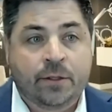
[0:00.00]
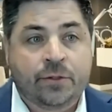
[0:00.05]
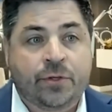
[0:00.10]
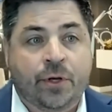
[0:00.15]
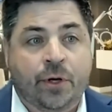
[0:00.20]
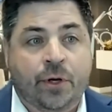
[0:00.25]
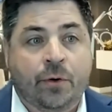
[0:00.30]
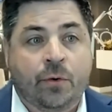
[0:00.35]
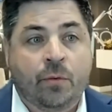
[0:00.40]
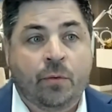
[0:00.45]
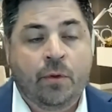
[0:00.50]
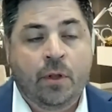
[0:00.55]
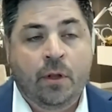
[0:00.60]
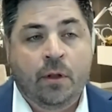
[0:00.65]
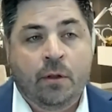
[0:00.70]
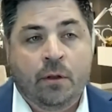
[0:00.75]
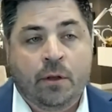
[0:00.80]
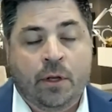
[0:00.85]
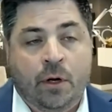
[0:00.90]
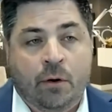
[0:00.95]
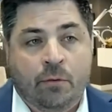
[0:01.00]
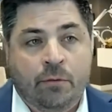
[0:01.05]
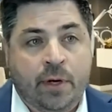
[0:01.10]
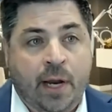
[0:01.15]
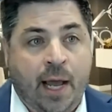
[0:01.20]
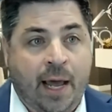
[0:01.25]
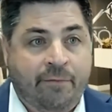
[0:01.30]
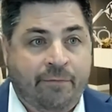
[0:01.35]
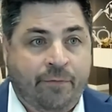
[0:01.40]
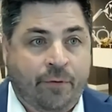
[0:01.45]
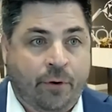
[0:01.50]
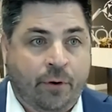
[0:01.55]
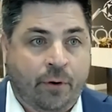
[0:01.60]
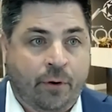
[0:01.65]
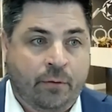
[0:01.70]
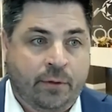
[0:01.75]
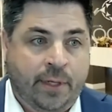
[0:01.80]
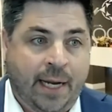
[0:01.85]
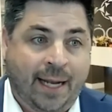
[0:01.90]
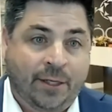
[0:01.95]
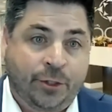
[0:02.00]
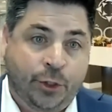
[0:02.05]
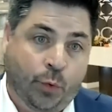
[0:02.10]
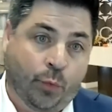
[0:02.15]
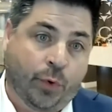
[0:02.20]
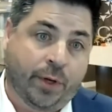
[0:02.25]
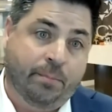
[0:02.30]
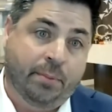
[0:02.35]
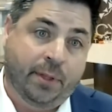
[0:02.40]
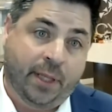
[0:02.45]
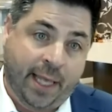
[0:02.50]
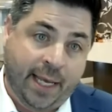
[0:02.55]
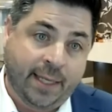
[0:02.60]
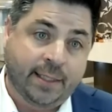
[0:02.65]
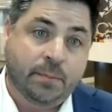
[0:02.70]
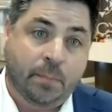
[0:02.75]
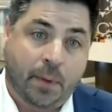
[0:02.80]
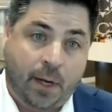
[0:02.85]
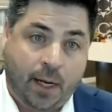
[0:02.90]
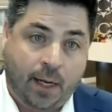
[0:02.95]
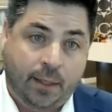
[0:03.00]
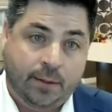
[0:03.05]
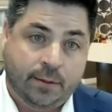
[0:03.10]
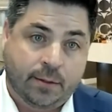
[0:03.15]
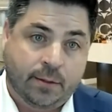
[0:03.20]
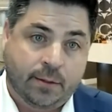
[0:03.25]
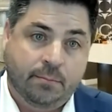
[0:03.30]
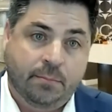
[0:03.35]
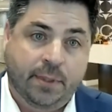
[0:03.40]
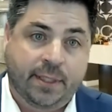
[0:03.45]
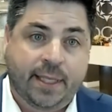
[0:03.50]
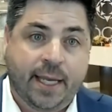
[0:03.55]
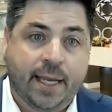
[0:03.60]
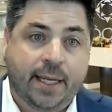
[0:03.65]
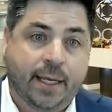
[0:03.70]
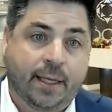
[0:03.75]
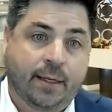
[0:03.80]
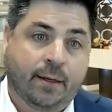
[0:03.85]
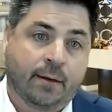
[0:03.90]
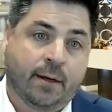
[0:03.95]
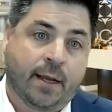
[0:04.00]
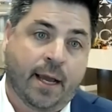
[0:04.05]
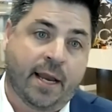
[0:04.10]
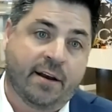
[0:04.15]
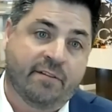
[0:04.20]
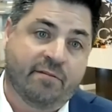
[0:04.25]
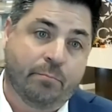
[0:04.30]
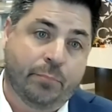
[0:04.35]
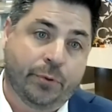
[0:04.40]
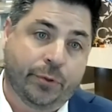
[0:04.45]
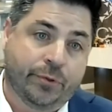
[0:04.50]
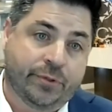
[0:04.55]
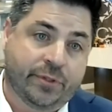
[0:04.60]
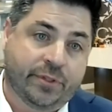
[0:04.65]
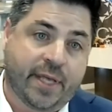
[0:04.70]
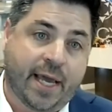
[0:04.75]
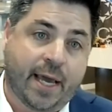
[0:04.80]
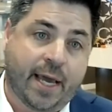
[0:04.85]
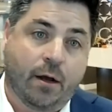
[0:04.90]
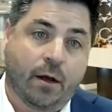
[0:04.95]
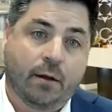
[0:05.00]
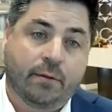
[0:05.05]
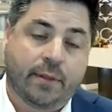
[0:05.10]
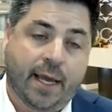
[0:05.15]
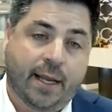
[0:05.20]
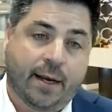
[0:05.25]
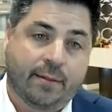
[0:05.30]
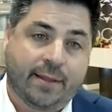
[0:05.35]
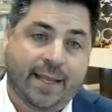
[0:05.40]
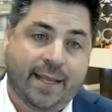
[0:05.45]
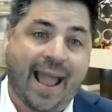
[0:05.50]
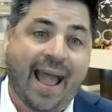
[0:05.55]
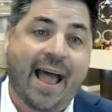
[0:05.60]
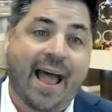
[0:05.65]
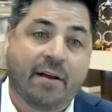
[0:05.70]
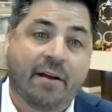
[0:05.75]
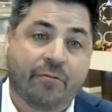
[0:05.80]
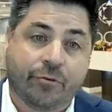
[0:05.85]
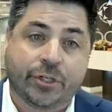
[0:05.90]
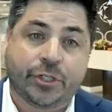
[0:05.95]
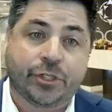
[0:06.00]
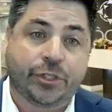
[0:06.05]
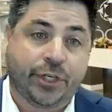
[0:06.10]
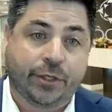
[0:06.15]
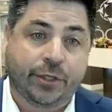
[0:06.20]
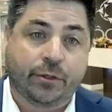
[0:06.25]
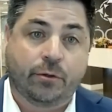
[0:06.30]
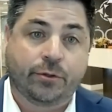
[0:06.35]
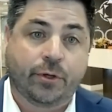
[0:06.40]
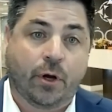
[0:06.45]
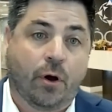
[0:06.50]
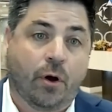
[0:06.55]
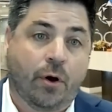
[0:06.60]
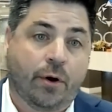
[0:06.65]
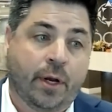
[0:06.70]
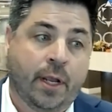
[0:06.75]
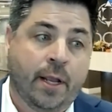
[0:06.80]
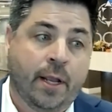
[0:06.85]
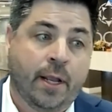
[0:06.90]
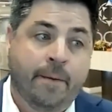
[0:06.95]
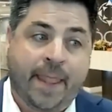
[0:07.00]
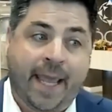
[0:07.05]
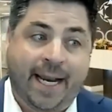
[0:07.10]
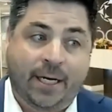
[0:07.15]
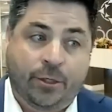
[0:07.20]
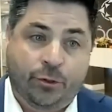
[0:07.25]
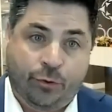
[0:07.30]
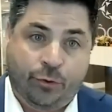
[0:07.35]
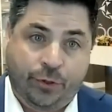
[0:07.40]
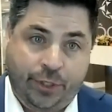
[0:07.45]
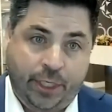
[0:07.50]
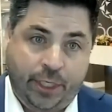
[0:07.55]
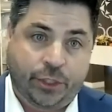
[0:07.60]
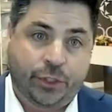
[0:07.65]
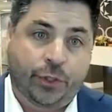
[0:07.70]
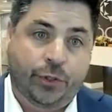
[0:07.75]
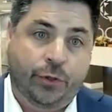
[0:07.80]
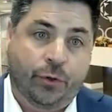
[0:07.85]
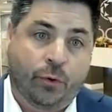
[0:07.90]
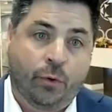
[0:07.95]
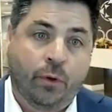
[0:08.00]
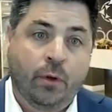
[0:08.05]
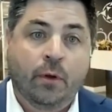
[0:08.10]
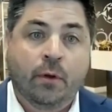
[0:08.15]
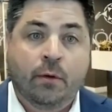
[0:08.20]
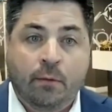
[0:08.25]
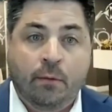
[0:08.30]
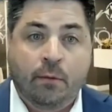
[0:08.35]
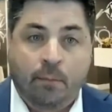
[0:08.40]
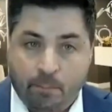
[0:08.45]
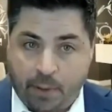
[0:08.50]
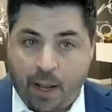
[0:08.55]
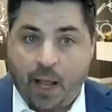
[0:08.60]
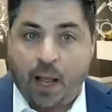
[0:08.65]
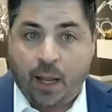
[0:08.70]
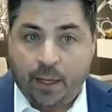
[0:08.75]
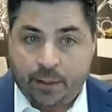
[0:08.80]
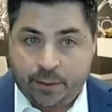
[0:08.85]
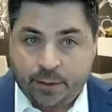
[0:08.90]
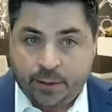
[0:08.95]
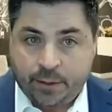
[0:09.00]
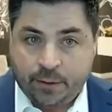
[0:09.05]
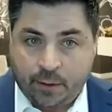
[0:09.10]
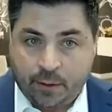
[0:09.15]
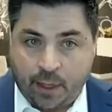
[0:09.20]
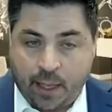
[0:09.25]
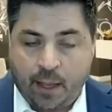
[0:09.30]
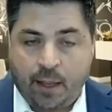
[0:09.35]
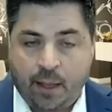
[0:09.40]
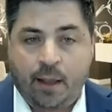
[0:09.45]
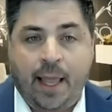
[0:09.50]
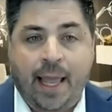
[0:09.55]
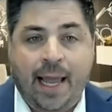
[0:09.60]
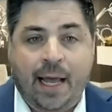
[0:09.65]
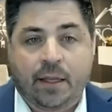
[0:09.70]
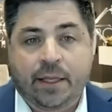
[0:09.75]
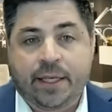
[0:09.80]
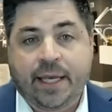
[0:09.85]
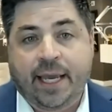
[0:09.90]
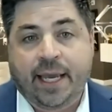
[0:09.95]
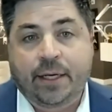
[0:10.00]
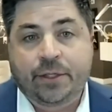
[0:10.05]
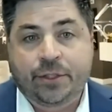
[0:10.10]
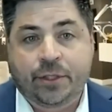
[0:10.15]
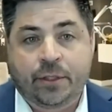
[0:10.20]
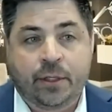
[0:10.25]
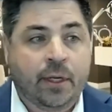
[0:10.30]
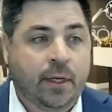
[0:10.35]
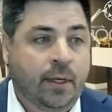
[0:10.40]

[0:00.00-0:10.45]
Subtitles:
So, not to replace bonds, but they can kind of boost the average yield on a traditional bond allocation.